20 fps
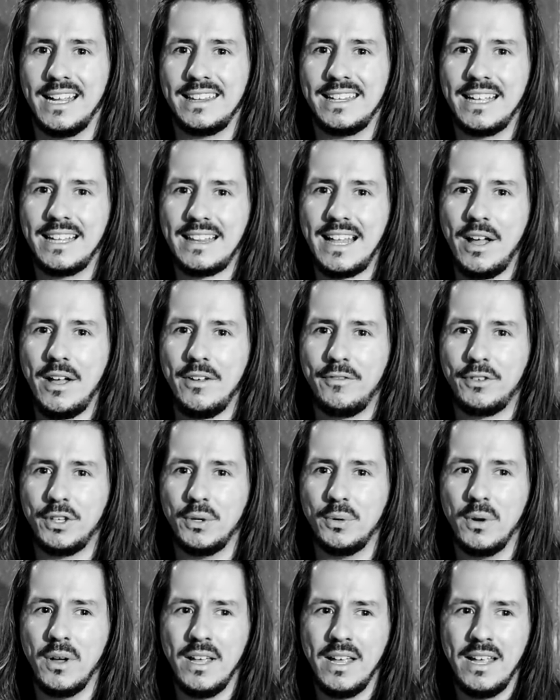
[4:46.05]
I think that if
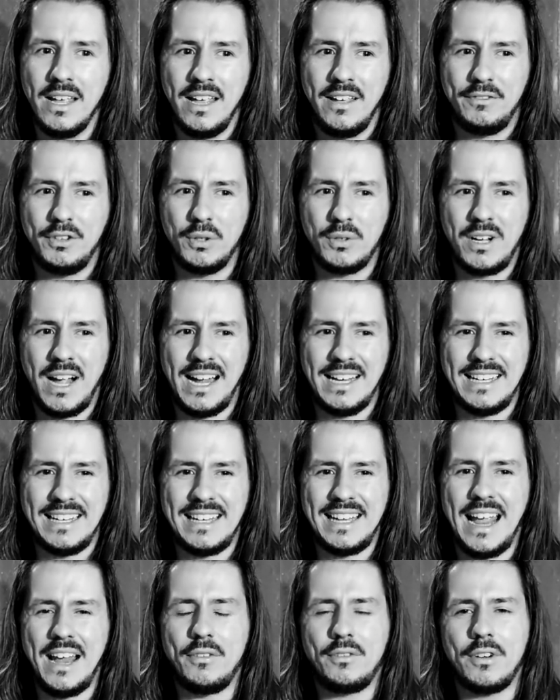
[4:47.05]
you, if you kind
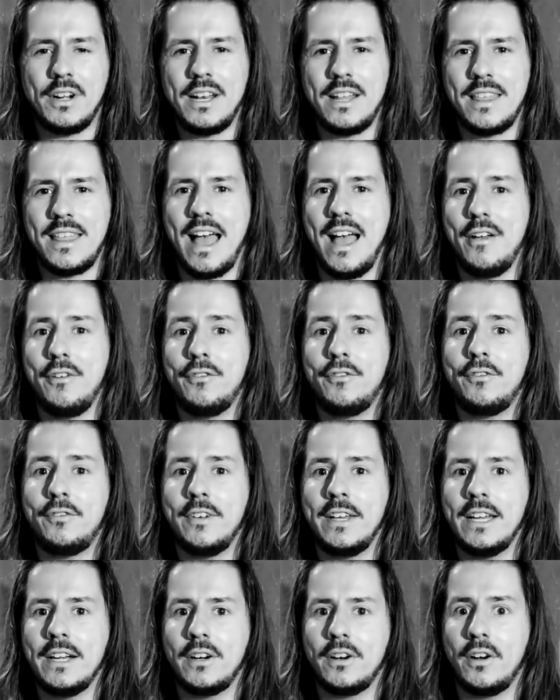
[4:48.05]
of get rid of that
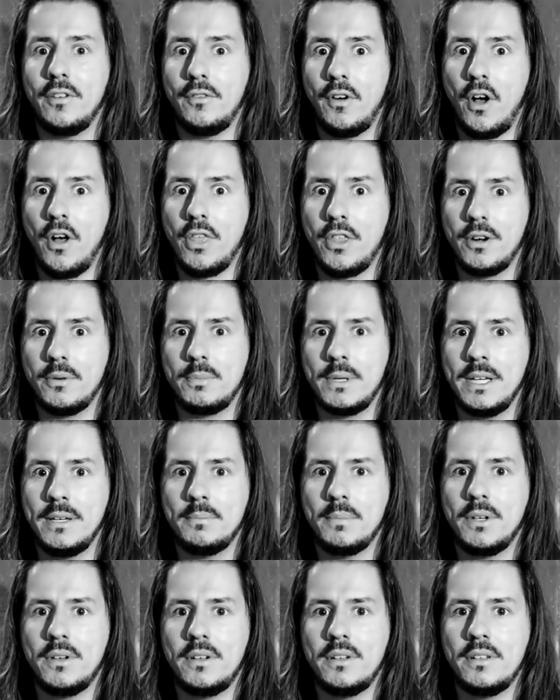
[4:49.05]
fear of other
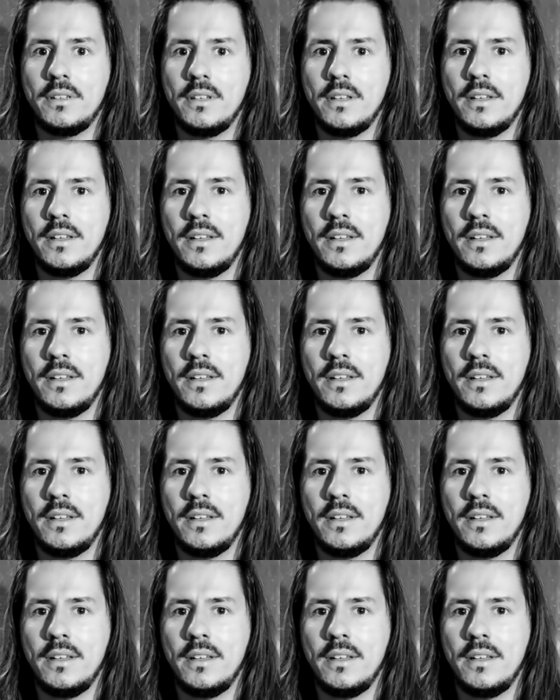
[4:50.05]
people,